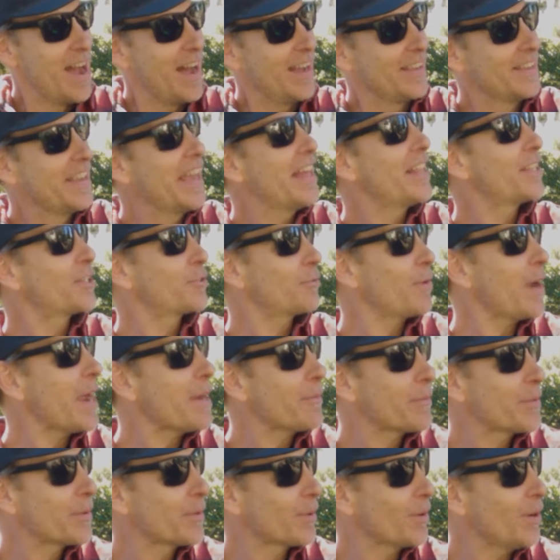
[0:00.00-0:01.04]
Yeah, that's right.
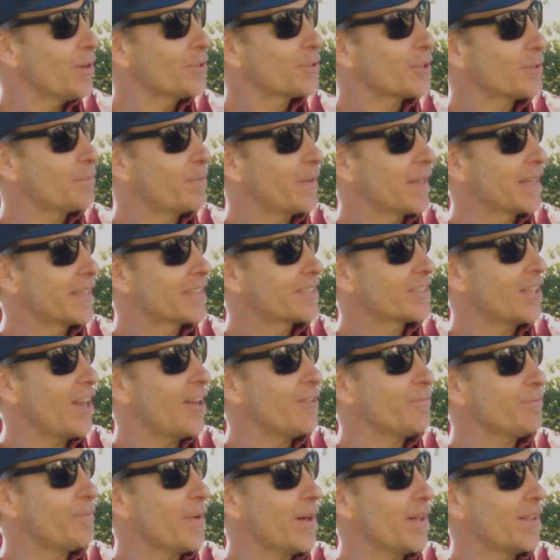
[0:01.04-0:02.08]
We were also playing
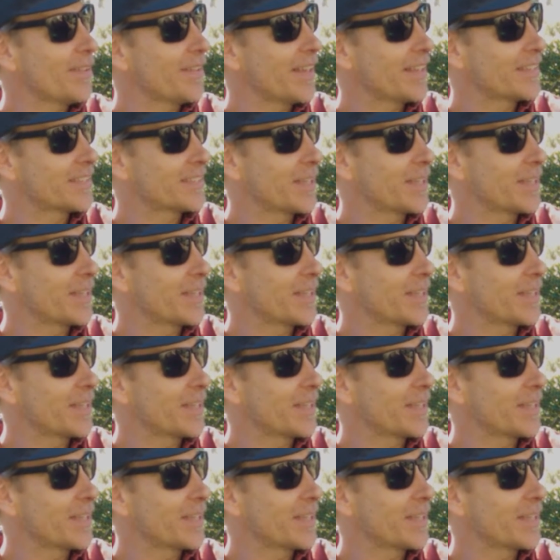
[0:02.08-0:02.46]
softball that